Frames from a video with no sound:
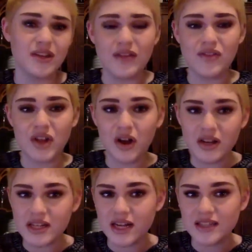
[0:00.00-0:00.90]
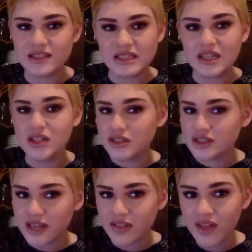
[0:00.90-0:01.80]
have the context to
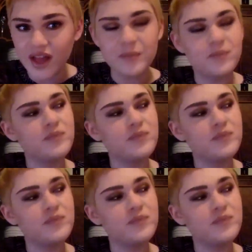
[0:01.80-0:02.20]
understand that.